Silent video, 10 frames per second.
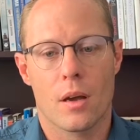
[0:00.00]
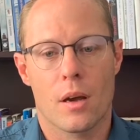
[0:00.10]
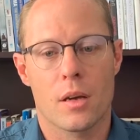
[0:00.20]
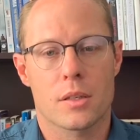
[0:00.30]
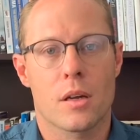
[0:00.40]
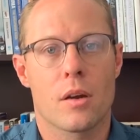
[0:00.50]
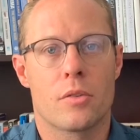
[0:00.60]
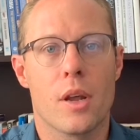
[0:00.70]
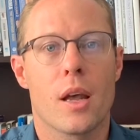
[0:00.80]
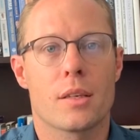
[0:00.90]
I started
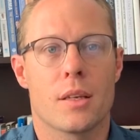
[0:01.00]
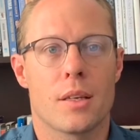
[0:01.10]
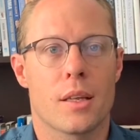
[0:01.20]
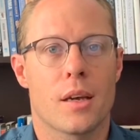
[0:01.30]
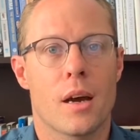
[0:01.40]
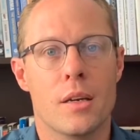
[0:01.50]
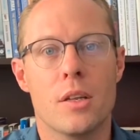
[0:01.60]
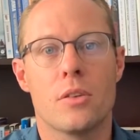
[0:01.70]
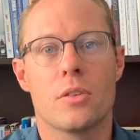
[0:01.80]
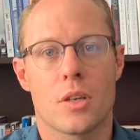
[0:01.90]
realizing that I
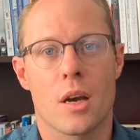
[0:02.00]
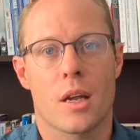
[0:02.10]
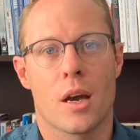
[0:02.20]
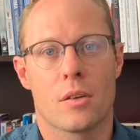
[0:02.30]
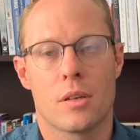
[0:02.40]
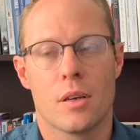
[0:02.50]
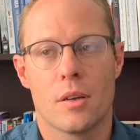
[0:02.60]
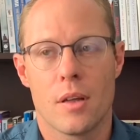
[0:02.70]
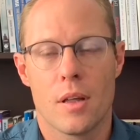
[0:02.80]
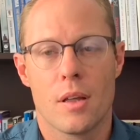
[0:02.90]
need to chunk out
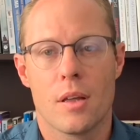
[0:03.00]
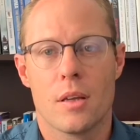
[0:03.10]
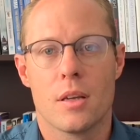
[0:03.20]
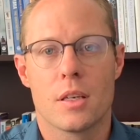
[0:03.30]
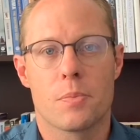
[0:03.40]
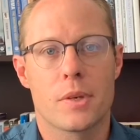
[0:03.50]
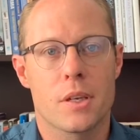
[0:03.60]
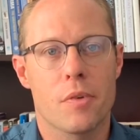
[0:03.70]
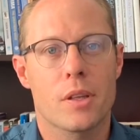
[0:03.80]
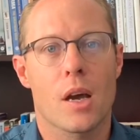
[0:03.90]

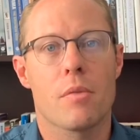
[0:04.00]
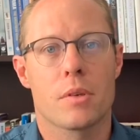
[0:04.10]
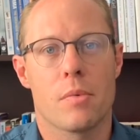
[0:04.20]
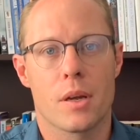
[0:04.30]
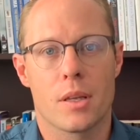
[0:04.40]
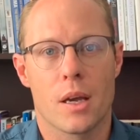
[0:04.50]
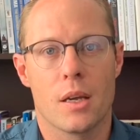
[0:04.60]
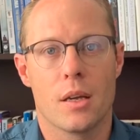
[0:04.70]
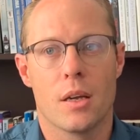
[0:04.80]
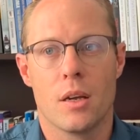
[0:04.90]
specific times in my
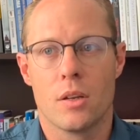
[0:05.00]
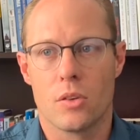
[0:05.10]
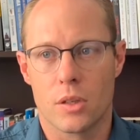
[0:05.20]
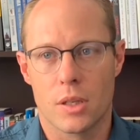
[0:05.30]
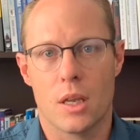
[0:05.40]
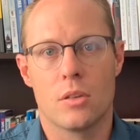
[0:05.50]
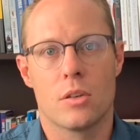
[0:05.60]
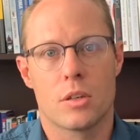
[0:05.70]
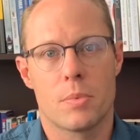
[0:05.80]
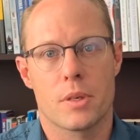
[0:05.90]
day to attend
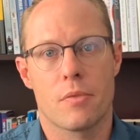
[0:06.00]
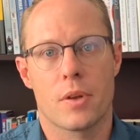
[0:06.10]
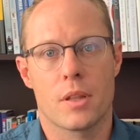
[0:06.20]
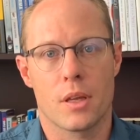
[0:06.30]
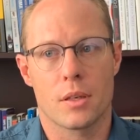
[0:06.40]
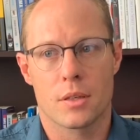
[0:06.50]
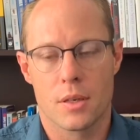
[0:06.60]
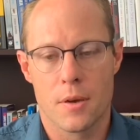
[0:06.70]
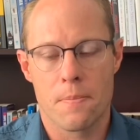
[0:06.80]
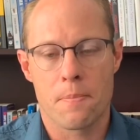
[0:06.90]
to specific things.
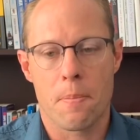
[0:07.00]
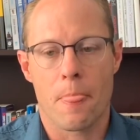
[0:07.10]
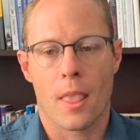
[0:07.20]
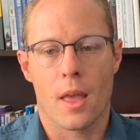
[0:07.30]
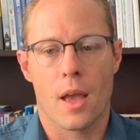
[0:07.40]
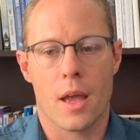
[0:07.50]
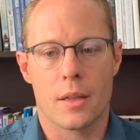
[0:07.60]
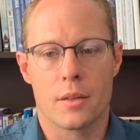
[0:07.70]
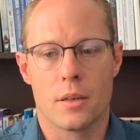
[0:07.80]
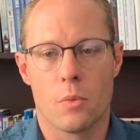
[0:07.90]

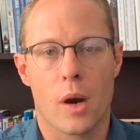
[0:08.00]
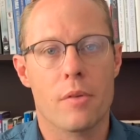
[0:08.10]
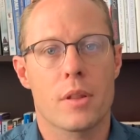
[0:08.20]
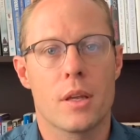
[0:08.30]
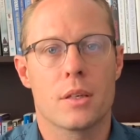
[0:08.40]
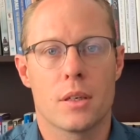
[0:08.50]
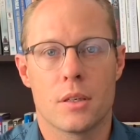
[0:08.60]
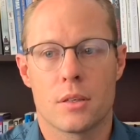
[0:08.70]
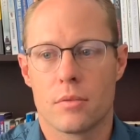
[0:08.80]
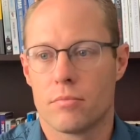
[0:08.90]
And one of the things
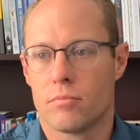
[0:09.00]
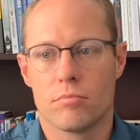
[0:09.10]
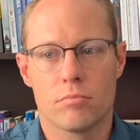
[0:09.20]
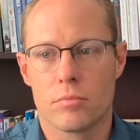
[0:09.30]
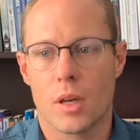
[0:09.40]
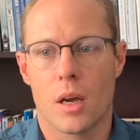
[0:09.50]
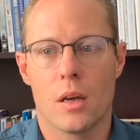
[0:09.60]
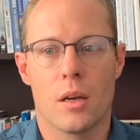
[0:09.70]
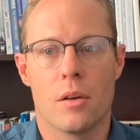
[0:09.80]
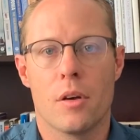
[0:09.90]
is,
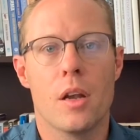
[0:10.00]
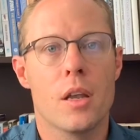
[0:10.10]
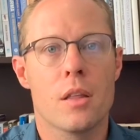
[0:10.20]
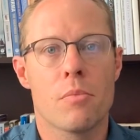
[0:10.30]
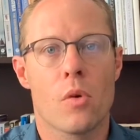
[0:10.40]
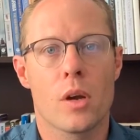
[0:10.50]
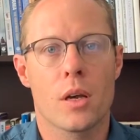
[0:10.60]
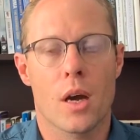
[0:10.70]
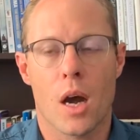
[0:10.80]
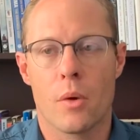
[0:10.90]
early in the
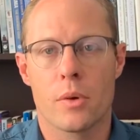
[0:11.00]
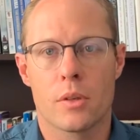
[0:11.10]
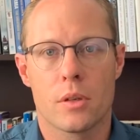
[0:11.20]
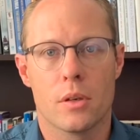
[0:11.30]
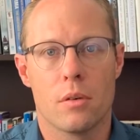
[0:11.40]
morning, I would